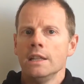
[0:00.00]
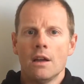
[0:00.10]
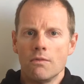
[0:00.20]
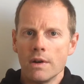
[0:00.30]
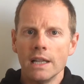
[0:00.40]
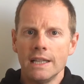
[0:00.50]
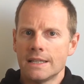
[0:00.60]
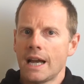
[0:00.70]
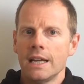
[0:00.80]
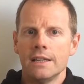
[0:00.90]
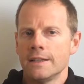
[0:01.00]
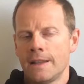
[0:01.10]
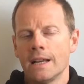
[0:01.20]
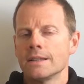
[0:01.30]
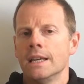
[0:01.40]
They're really tired and
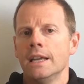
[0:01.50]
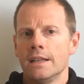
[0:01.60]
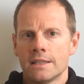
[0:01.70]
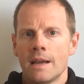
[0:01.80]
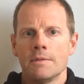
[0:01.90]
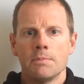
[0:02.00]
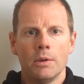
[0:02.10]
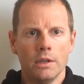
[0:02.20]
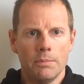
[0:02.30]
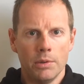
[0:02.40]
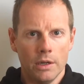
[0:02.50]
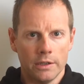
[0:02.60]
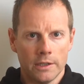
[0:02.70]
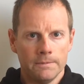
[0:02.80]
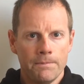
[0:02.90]
that's it, it's time to pull the
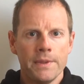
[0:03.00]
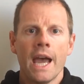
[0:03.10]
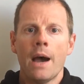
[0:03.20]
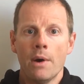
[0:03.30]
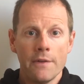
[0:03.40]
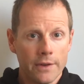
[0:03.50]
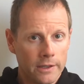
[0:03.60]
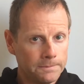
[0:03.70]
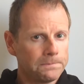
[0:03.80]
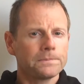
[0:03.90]
plug. However,